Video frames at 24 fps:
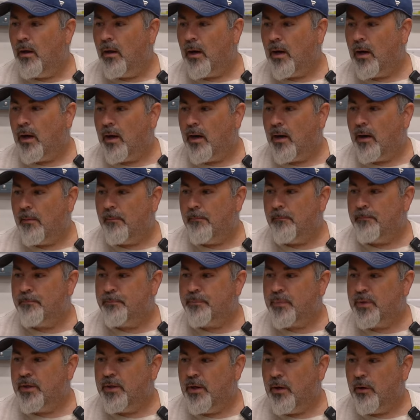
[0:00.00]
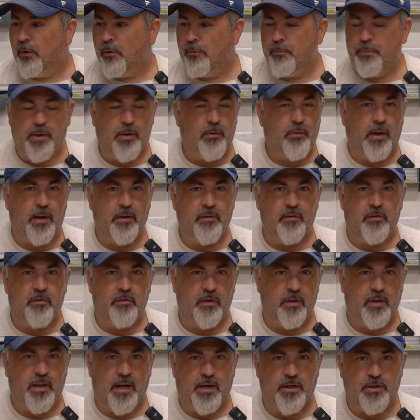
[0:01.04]
you know, it would be great to
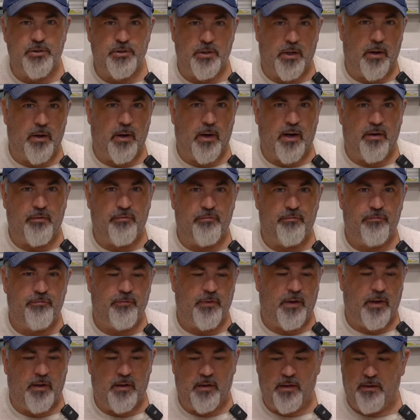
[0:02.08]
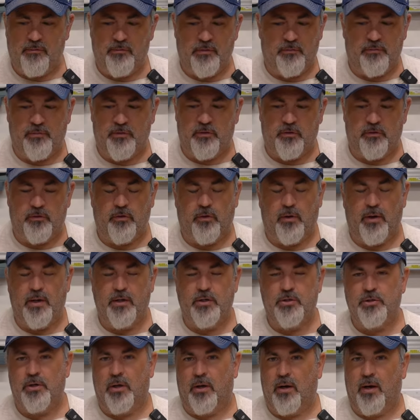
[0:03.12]
see that shut off, even if it's a
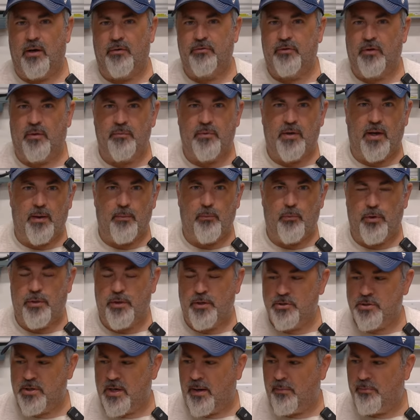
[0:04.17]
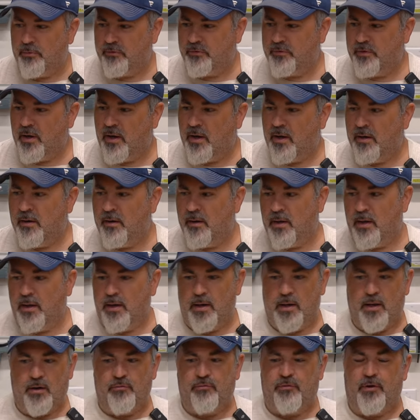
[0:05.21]
delayed shut off sometime when the job is done,
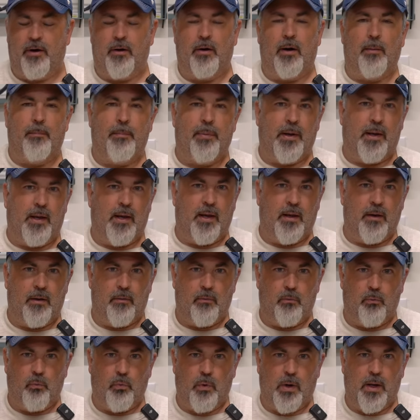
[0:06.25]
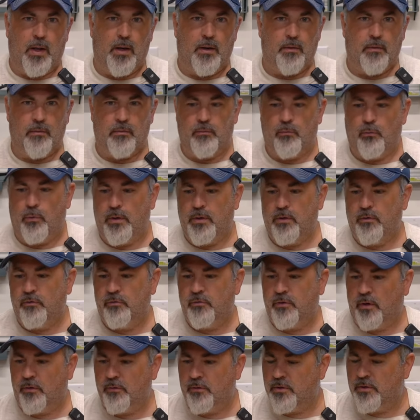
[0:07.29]
and then fire up again when you
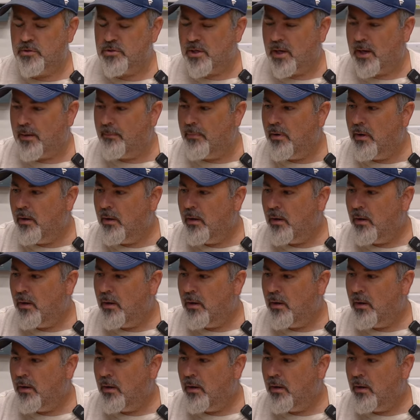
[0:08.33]
start the job.